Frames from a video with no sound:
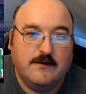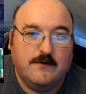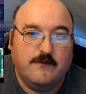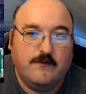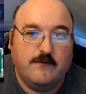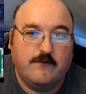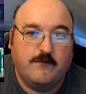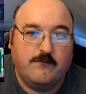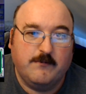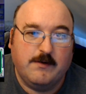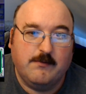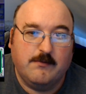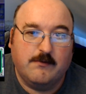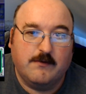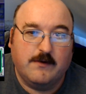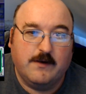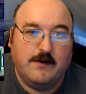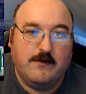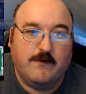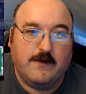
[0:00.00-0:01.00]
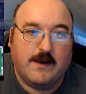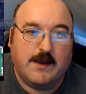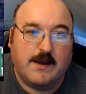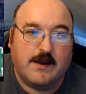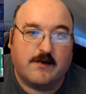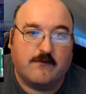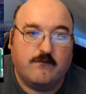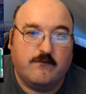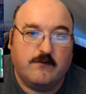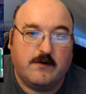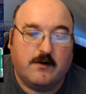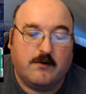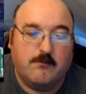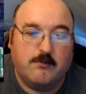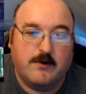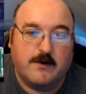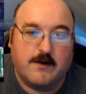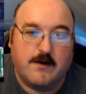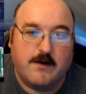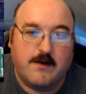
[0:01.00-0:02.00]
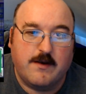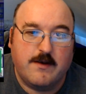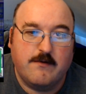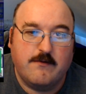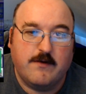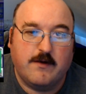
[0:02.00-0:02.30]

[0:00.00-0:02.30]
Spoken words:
This may be related to the X. I'll work on it.